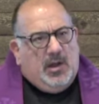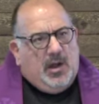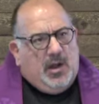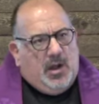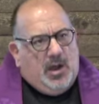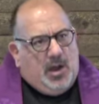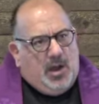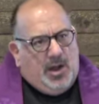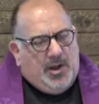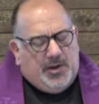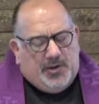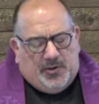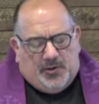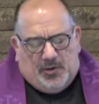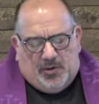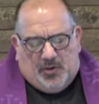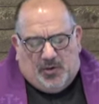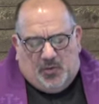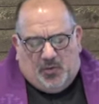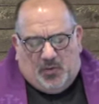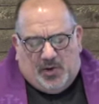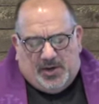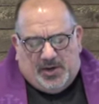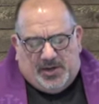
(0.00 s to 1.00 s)
Honor
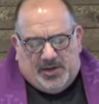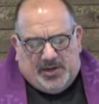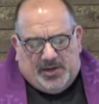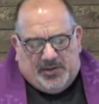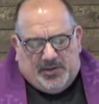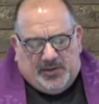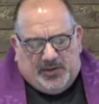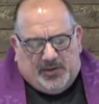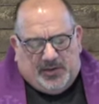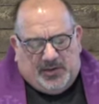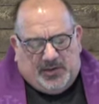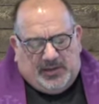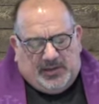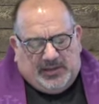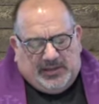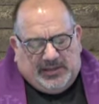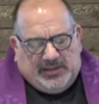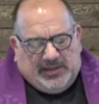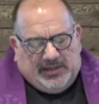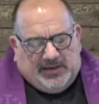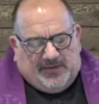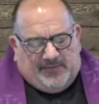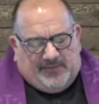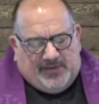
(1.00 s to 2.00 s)
one another.
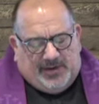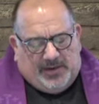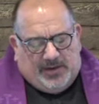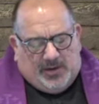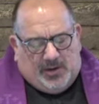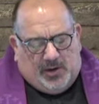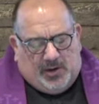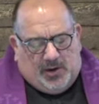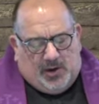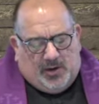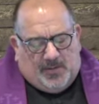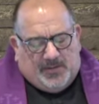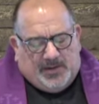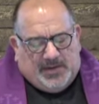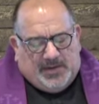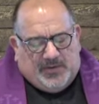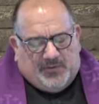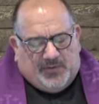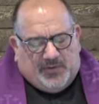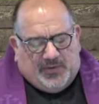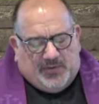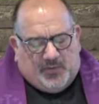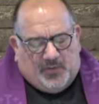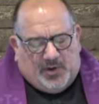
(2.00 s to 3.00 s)
Live in harmony
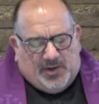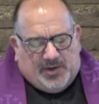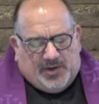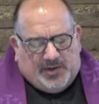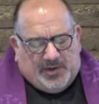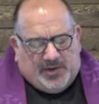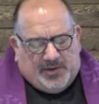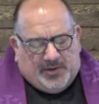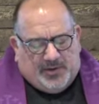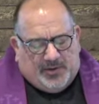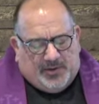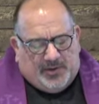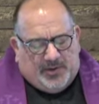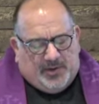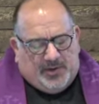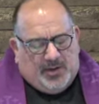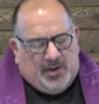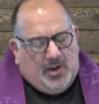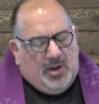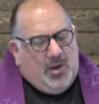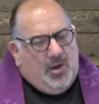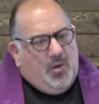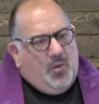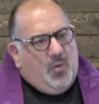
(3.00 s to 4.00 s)
with one another.
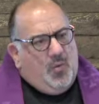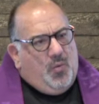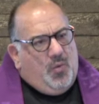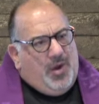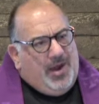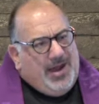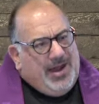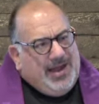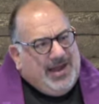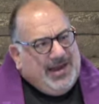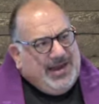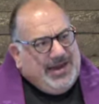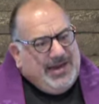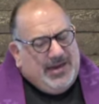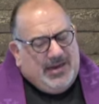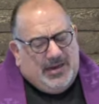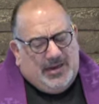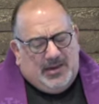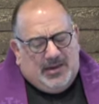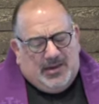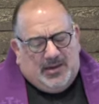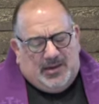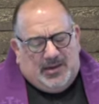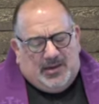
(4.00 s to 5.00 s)
Why?
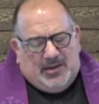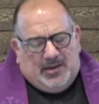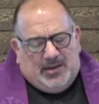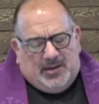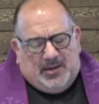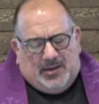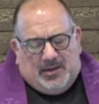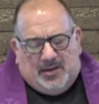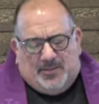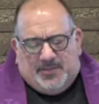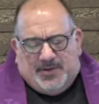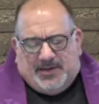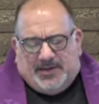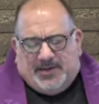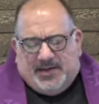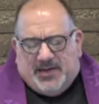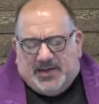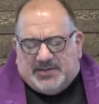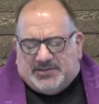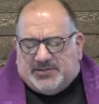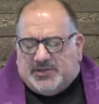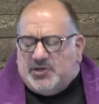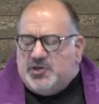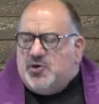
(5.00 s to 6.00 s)

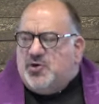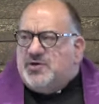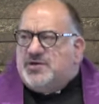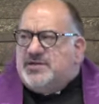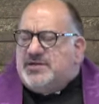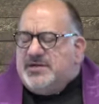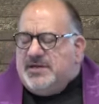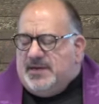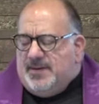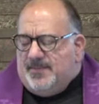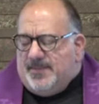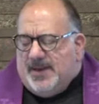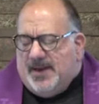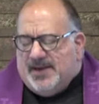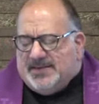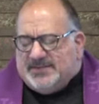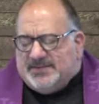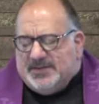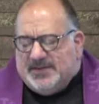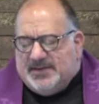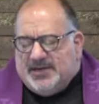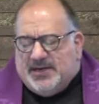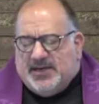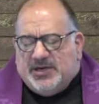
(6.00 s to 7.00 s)
Because your
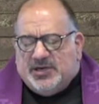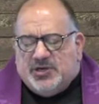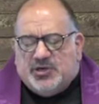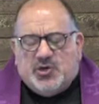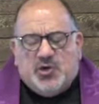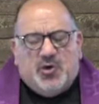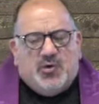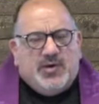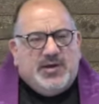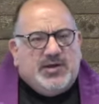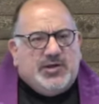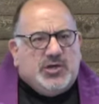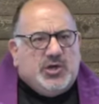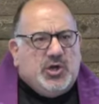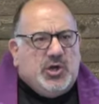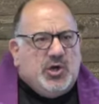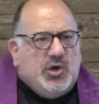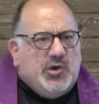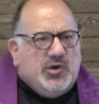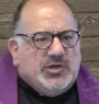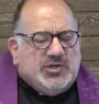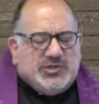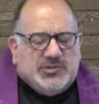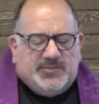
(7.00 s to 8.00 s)
teammates need your
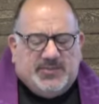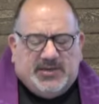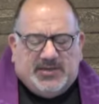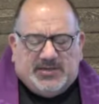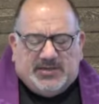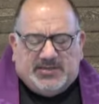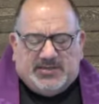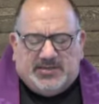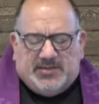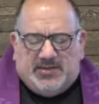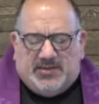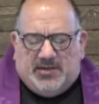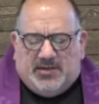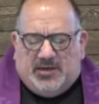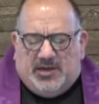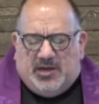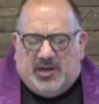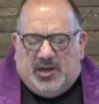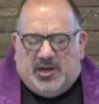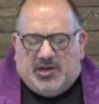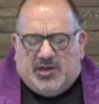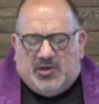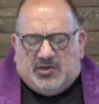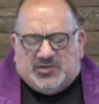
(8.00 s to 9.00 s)
encouragement
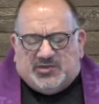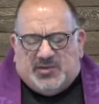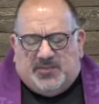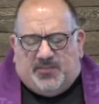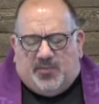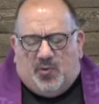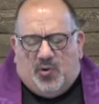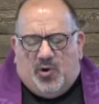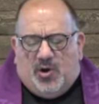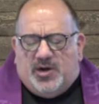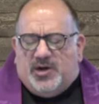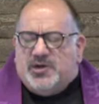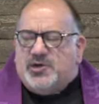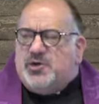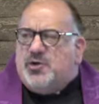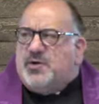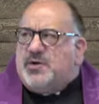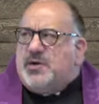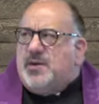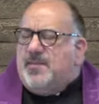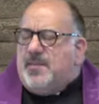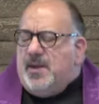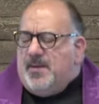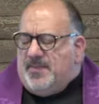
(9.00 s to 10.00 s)
your support and your
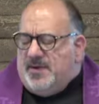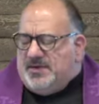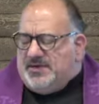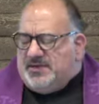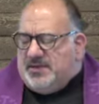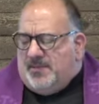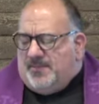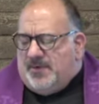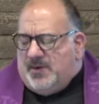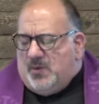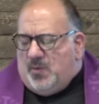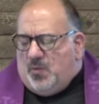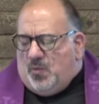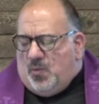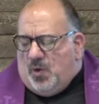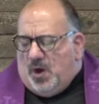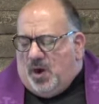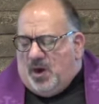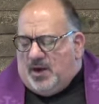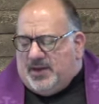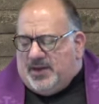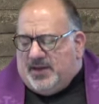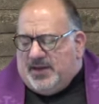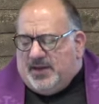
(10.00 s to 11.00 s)
commitment to be
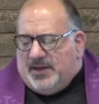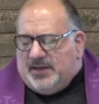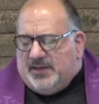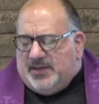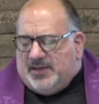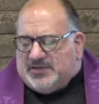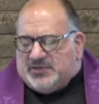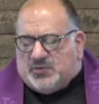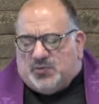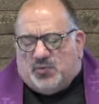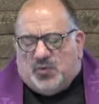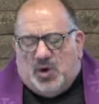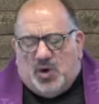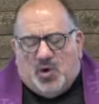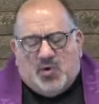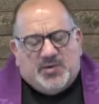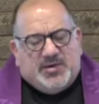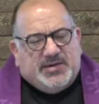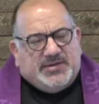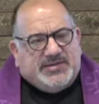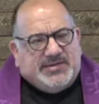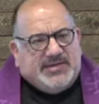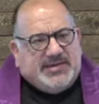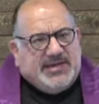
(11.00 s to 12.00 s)
walking this
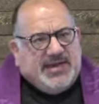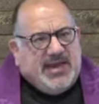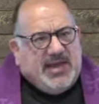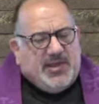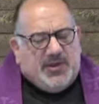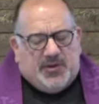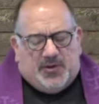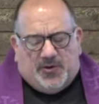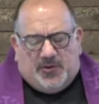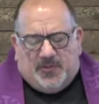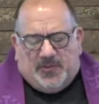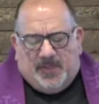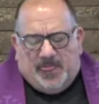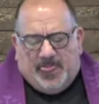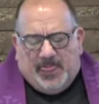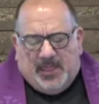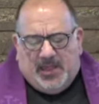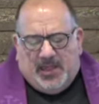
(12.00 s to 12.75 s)
road together